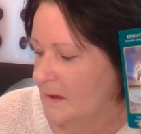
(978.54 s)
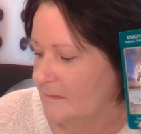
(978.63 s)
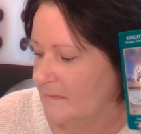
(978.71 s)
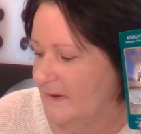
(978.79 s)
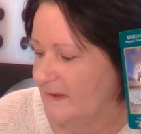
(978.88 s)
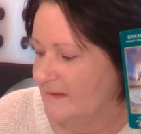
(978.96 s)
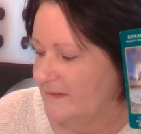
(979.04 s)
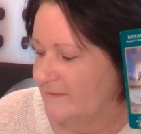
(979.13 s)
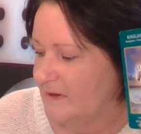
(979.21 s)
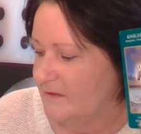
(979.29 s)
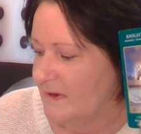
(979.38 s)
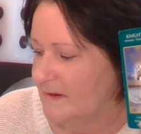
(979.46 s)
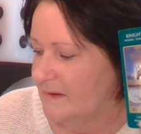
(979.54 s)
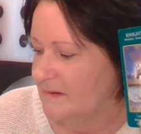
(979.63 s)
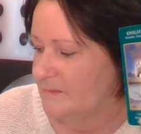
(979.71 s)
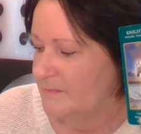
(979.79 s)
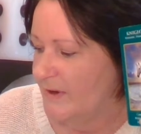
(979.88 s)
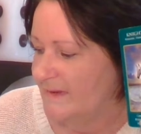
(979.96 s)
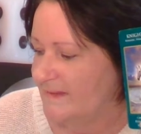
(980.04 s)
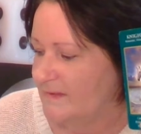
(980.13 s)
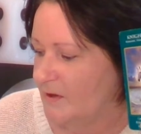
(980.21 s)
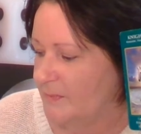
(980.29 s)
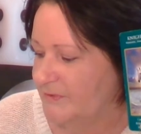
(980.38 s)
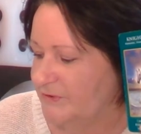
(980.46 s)
Release regret and embrace
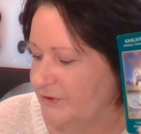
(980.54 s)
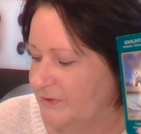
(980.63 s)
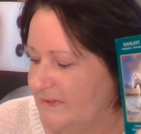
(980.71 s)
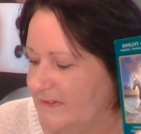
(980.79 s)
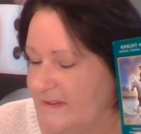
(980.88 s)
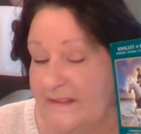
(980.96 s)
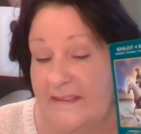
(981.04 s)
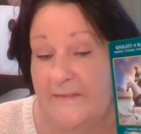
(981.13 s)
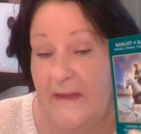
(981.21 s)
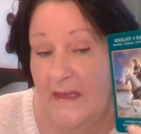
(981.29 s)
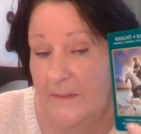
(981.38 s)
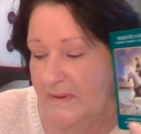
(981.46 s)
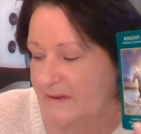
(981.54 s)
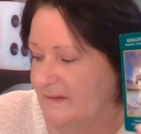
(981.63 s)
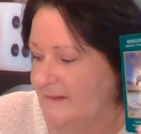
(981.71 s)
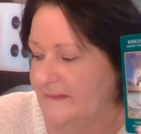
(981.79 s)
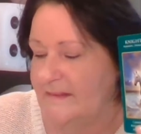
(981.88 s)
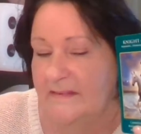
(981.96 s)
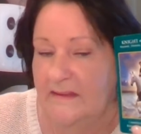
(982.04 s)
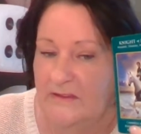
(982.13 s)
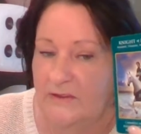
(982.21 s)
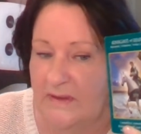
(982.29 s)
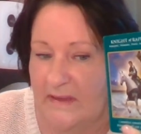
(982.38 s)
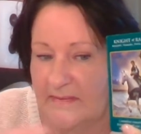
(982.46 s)
the opportunities for happiness. And
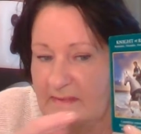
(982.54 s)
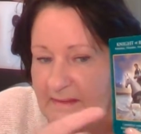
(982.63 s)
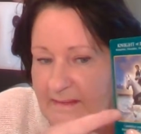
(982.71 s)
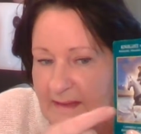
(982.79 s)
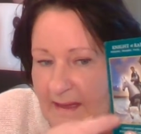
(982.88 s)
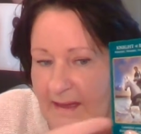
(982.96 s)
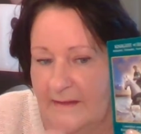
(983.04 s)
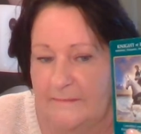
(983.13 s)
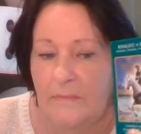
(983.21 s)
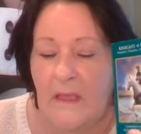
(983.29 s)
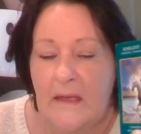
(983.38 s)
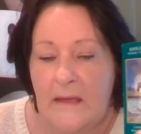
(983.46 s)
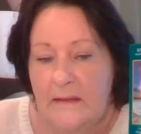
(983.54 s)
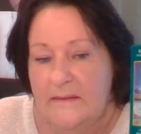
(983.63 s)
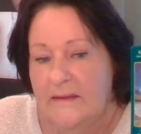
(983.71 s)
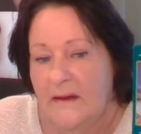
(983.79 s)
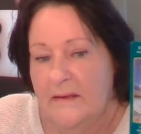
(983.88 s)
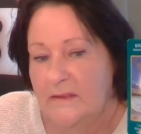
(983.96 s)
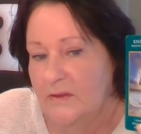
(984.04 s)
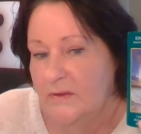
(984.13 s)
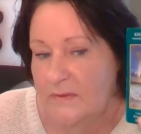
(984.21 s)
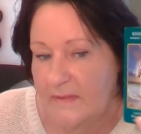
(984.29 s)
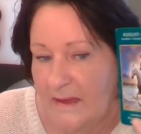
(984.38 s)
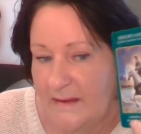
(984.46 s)
then you get this card telling
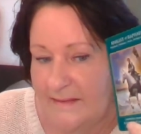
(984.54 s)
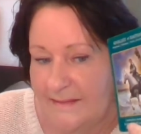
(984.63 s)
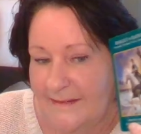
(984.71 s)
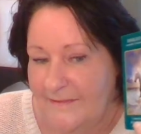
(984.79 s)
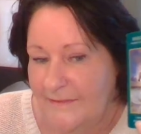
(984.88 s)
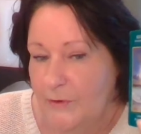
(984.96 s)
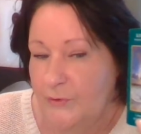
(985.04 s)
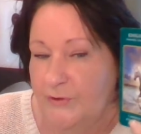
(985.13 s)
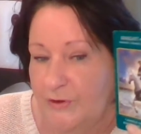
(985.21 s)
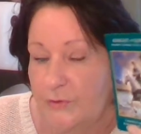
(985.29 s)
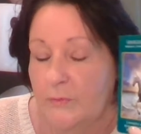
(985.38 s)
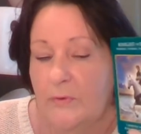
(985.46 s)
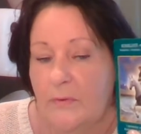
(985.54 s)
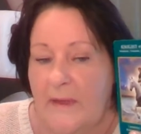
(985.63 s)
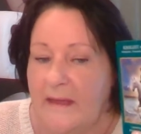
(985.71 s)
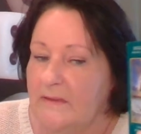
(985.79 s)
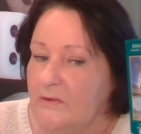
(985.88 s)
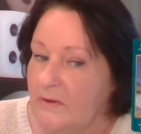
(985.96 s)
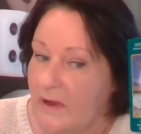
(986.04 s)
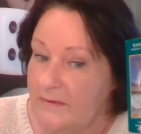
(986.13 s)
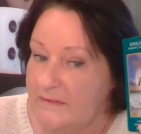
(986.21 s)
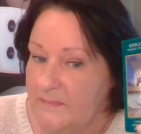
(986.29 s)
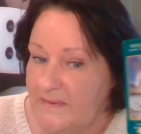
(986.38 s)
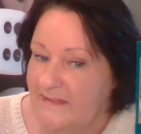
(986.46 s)
you that if you do all that, you're
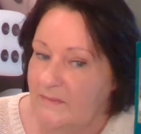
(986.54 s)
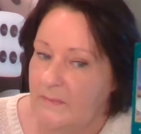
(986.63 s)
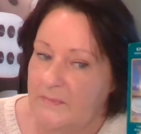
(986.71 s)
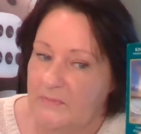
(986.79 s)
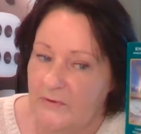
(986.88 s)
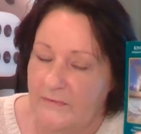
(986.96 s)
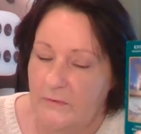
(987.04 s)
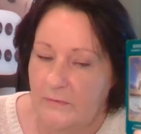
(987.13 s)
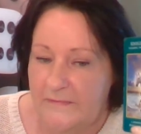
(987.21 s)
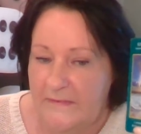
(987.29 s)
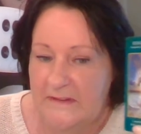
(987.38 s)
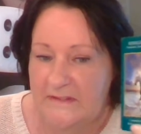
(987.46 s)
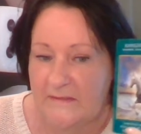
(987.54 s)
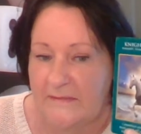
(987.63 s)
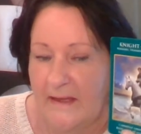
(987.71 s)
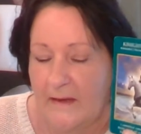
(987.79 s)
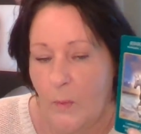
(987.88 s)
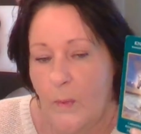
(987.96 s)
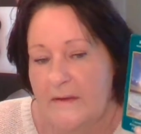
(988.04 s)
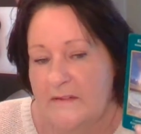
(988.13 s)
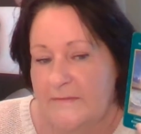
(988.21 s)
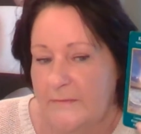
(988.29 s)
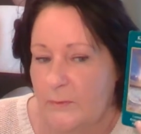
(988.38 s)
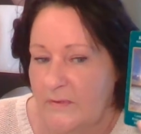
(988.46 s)
going to be swept off your feet of how
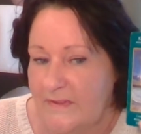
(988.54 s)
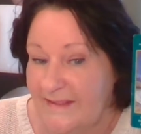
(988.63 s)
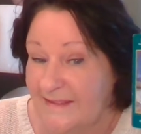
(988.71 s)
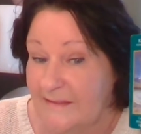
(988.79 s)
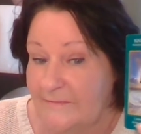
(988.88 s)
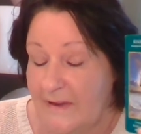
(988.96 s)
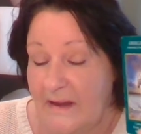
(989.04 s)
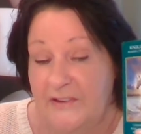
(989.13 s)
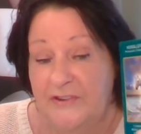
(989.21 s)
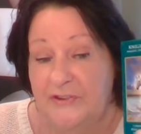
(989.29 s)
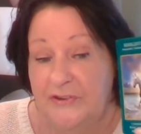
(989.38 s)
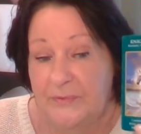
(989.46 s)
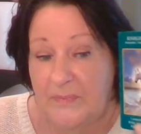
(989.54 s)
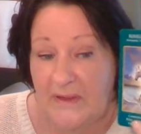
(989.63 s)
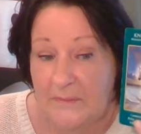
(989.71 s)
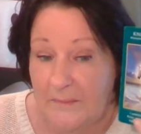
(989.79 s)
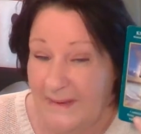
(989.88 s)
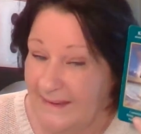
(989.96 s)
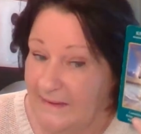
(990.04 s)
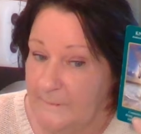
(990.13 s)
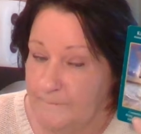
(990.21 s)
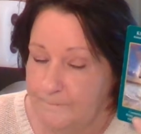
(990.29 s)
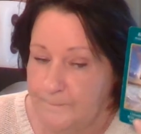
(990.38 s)
wonderful this relationship can be.